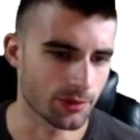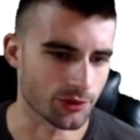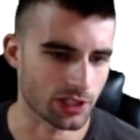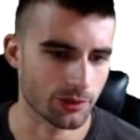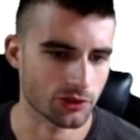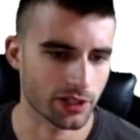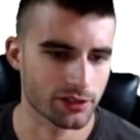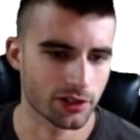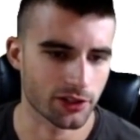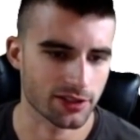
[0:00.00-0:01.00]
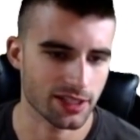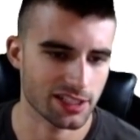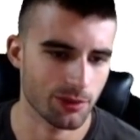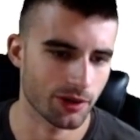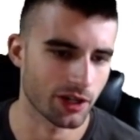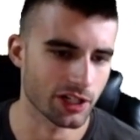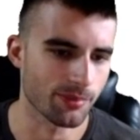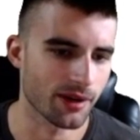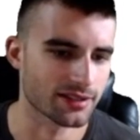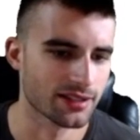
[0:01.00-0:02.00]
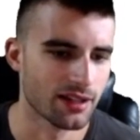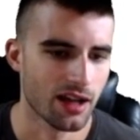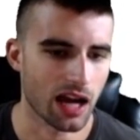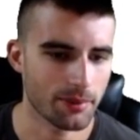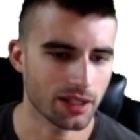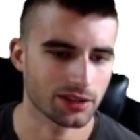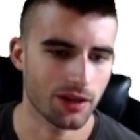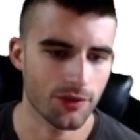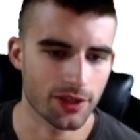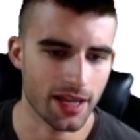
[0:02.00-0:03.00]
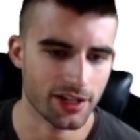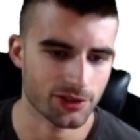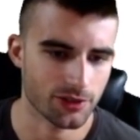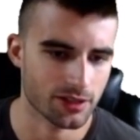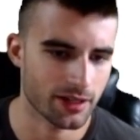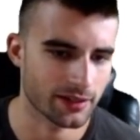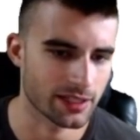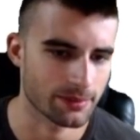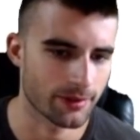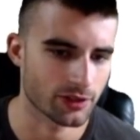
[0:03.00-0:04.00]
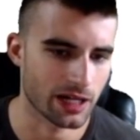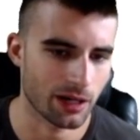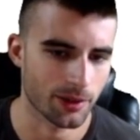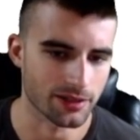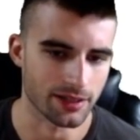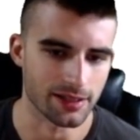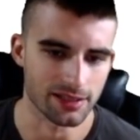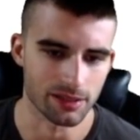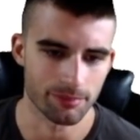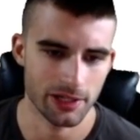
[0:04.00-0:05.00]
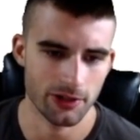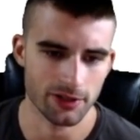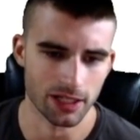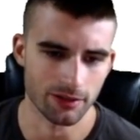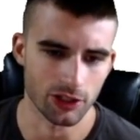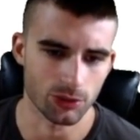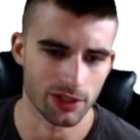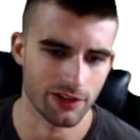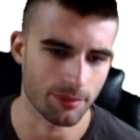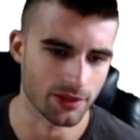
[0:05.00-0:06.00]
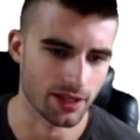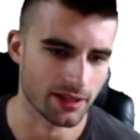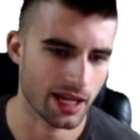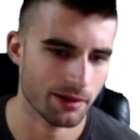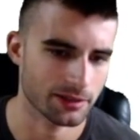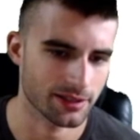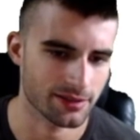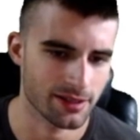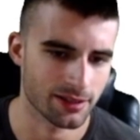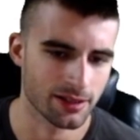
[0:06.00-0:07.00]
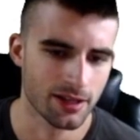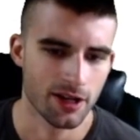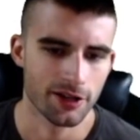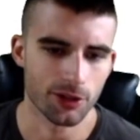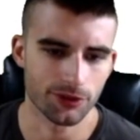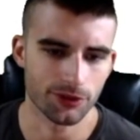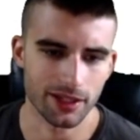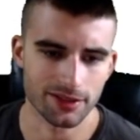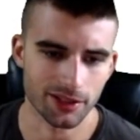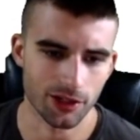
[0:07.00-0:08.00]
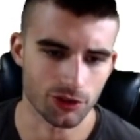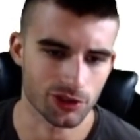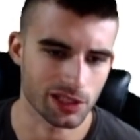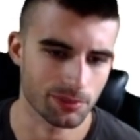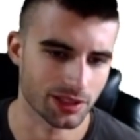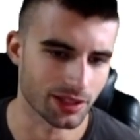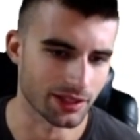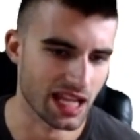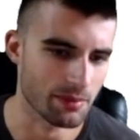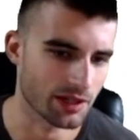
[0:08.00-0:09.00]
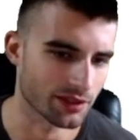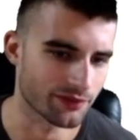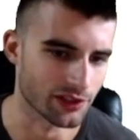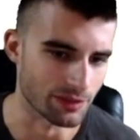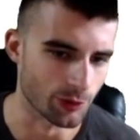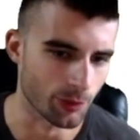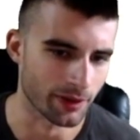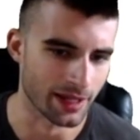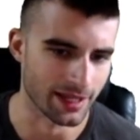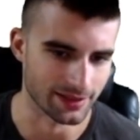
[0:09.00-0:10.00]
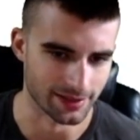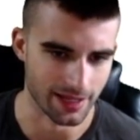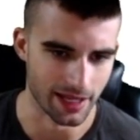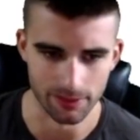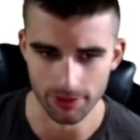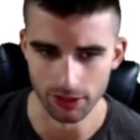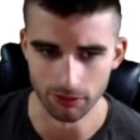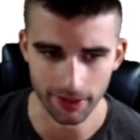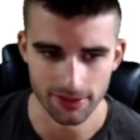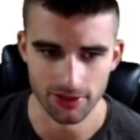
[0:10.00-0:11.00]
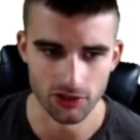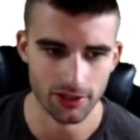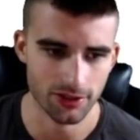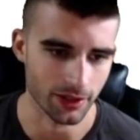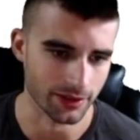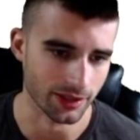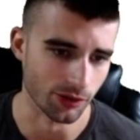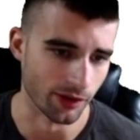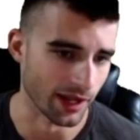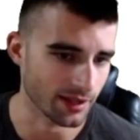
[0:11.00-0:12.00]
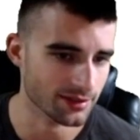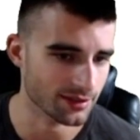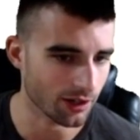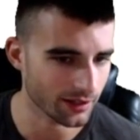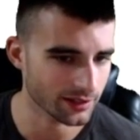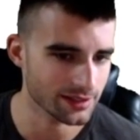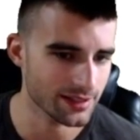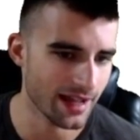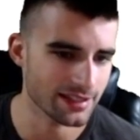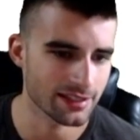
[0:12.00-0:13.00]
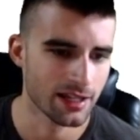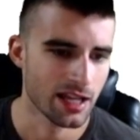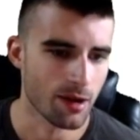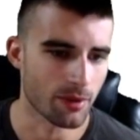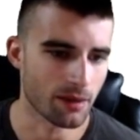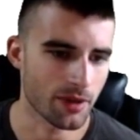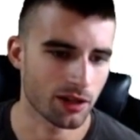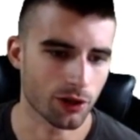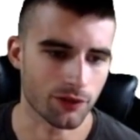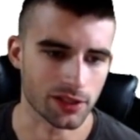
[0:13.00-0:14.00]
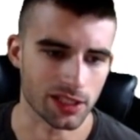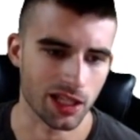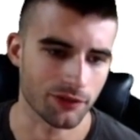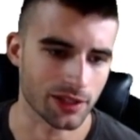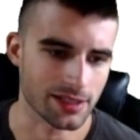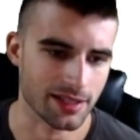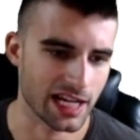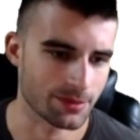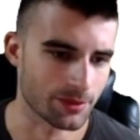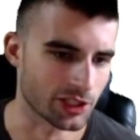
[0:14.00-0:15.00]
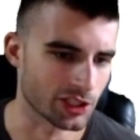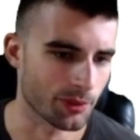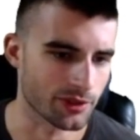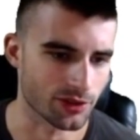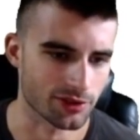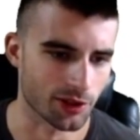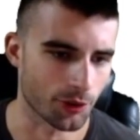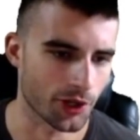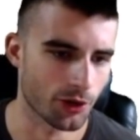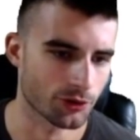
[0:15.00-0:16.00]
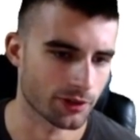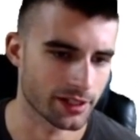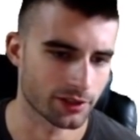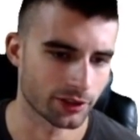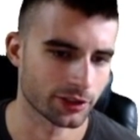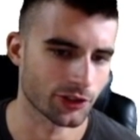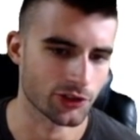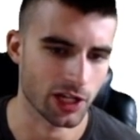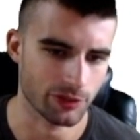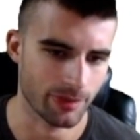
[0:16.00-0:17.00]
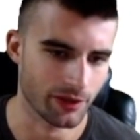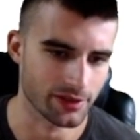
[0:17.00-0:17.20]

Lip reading: But we'll start with Trey Turner, $6,100. I'm not in love with the Nationals tonight. I think Spencer Howard is a decent pitcher. He's got around a 25% K rate this season. Don't think he's going to go too deep into the game here, and the Phillies bullpen hasn't exactly been the greatest this year. So I think you can target the Nats, but I'm not overly in love with these guys. But you can always use Soto, Trey Turner, Josh Bell.